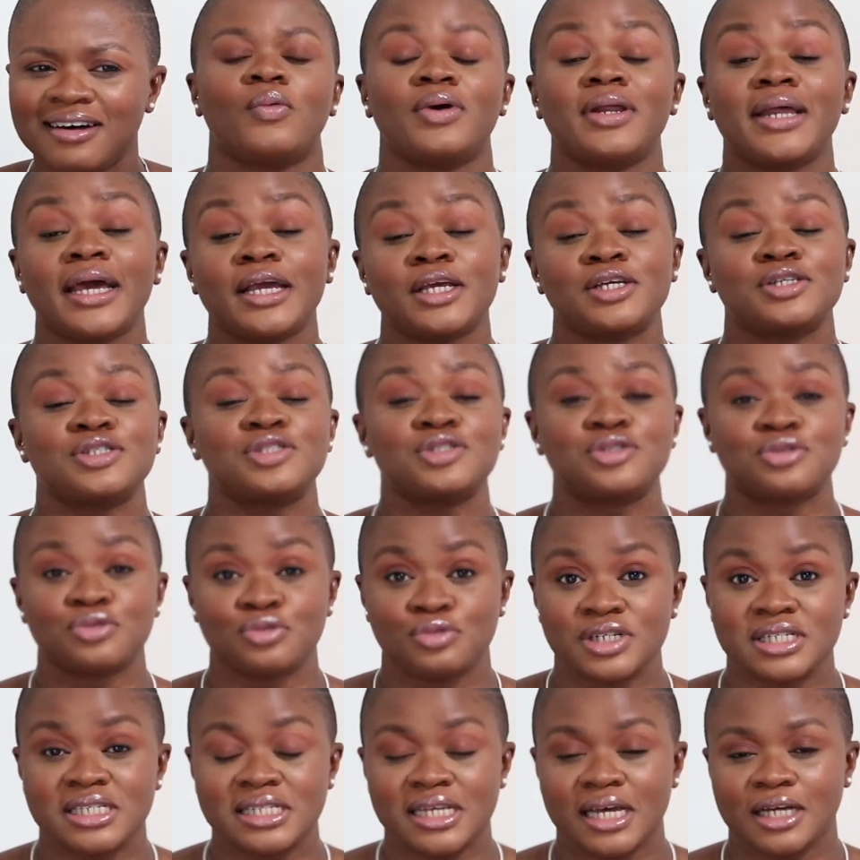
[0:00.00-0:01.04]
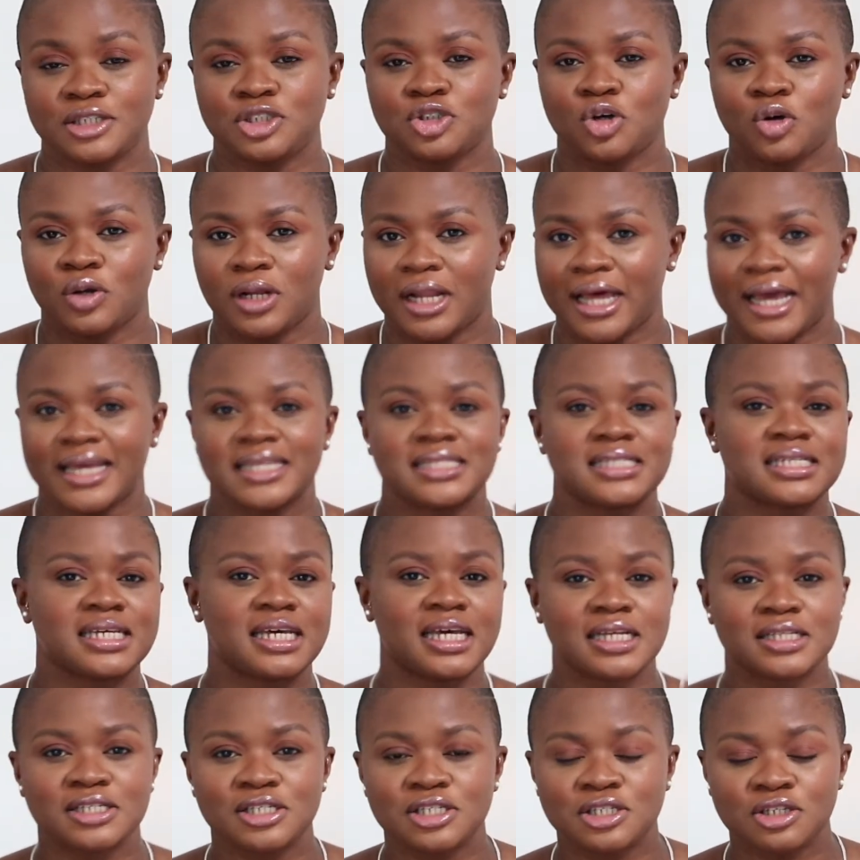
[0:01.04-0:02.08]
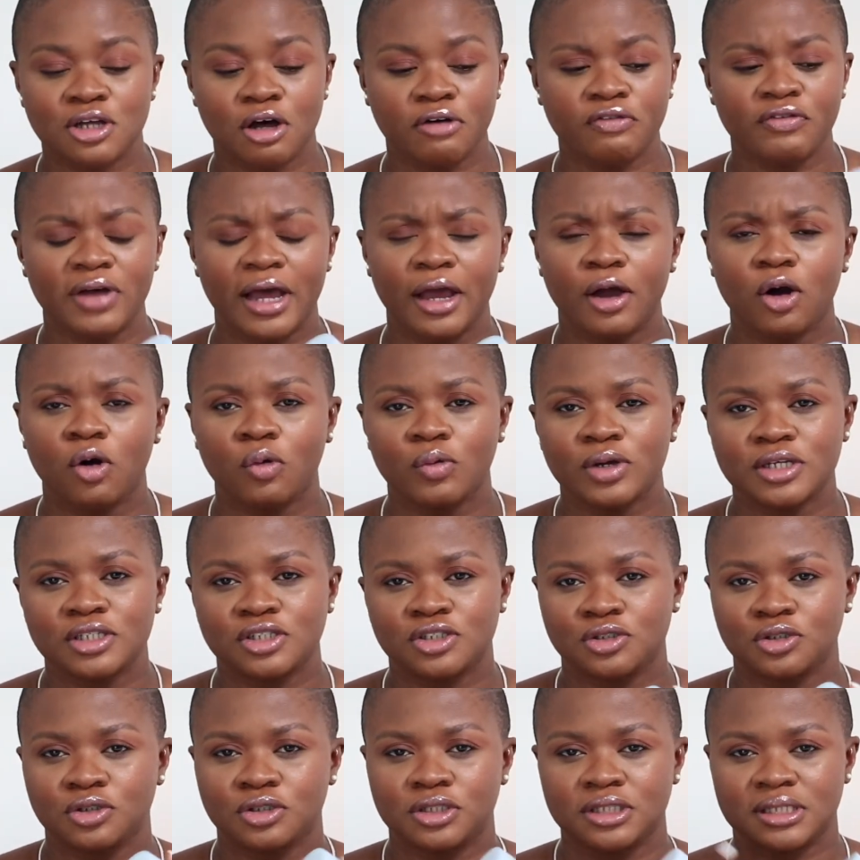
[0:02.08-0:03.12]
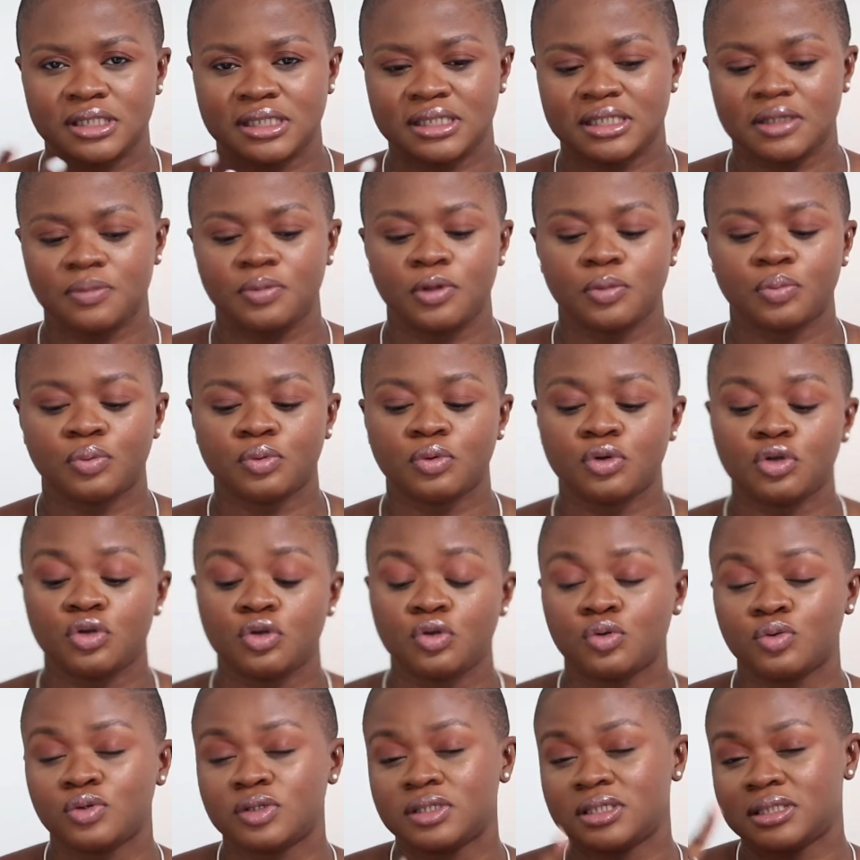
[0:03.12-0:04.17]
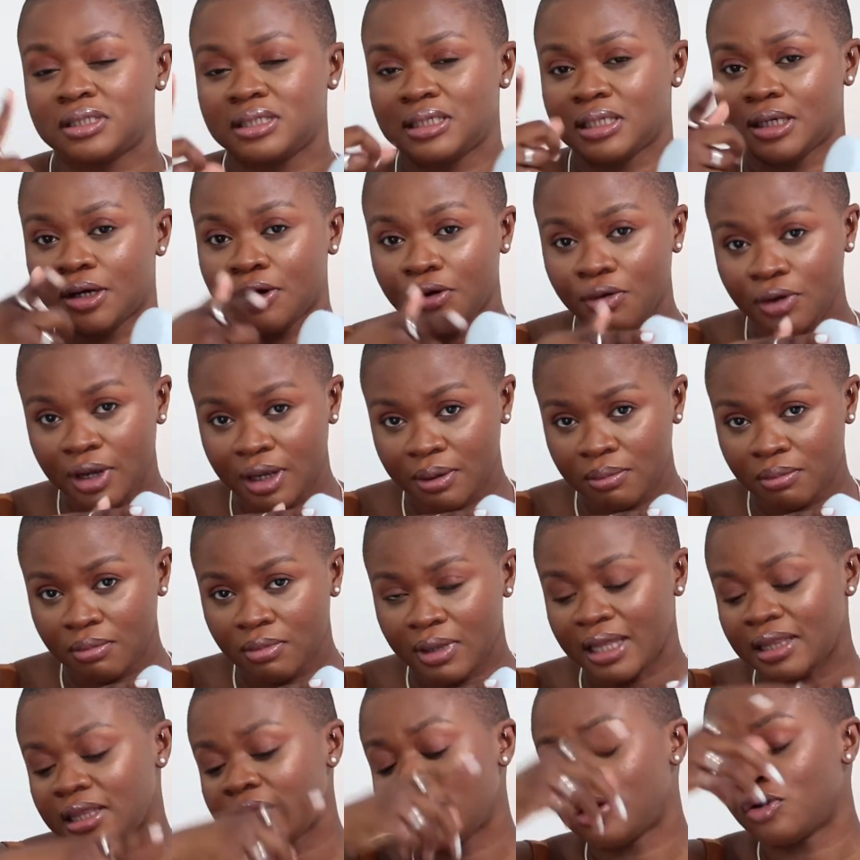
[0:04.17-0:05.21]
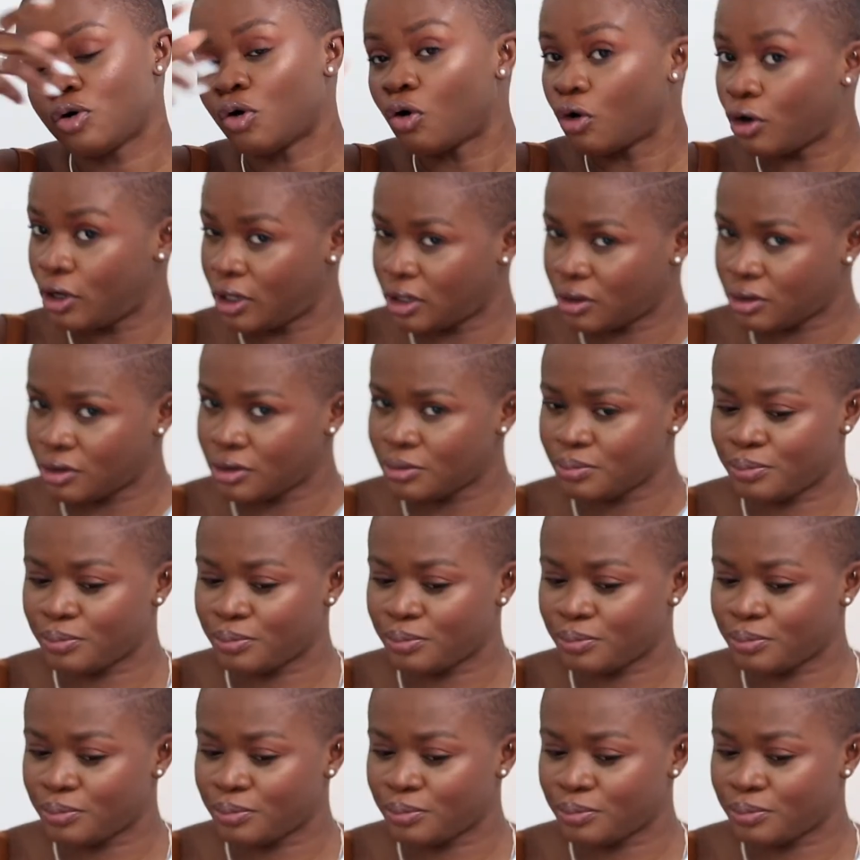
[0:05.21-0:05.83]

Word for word: When I used to research on like skin stuff, I always used to see people use the cream and then oil.